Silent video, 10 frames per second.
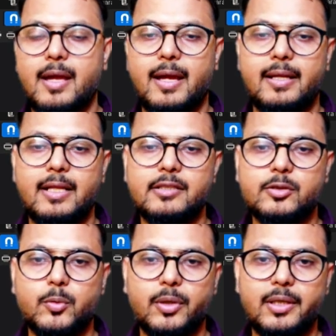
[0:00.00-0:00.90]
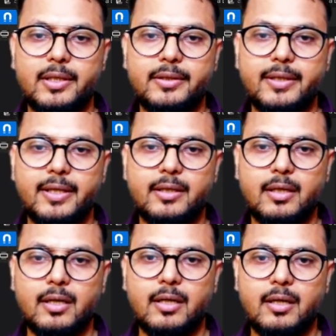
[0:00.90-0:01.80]
And I'll just quickly take
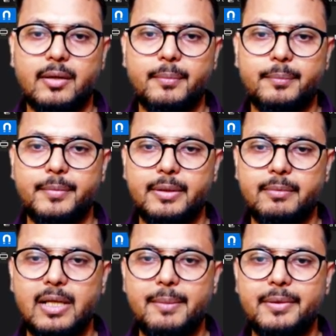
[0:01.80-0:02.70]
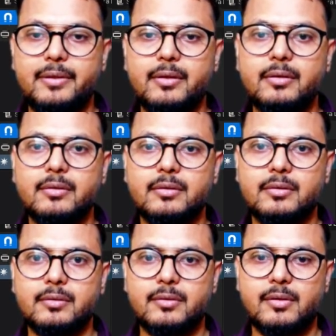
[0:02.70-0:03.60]
a minimal emitter,
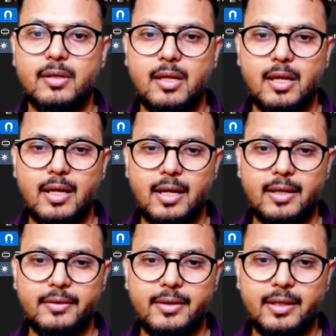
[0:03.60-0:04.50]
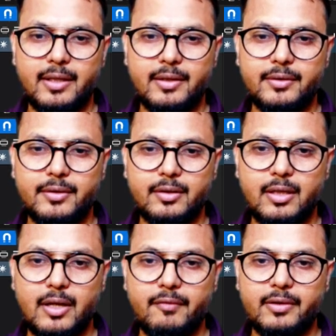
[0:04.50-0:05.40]
and then here
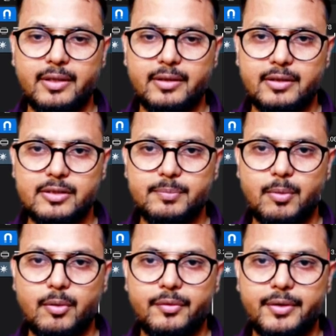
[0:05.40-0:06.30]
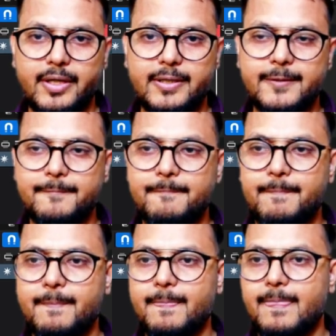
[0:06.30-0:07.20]
I will take the spawn rate,
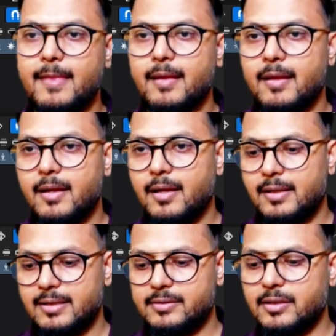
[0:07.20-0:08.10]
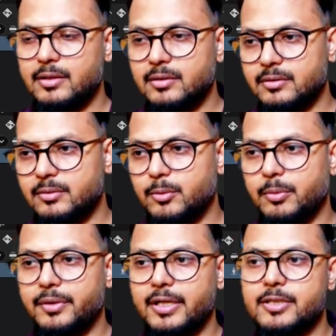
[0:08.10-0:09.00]
let's say
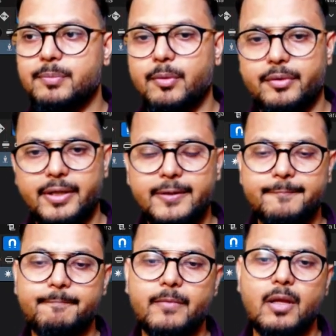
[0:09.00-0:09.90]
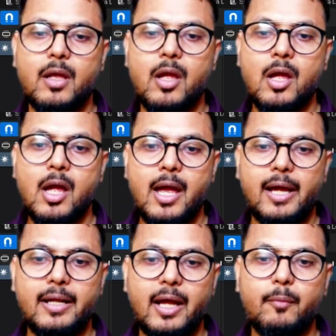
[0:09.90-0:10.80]
200 spawn rate,
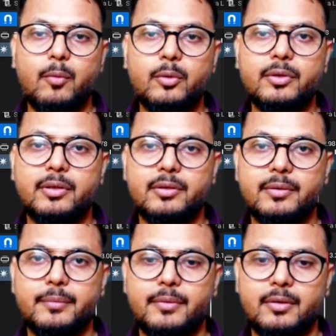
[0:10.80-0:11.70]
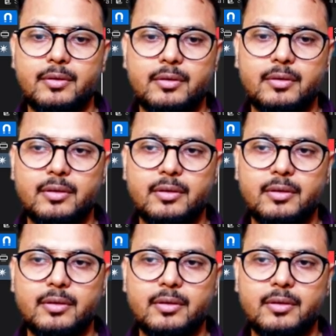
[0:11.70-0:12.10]
and I want a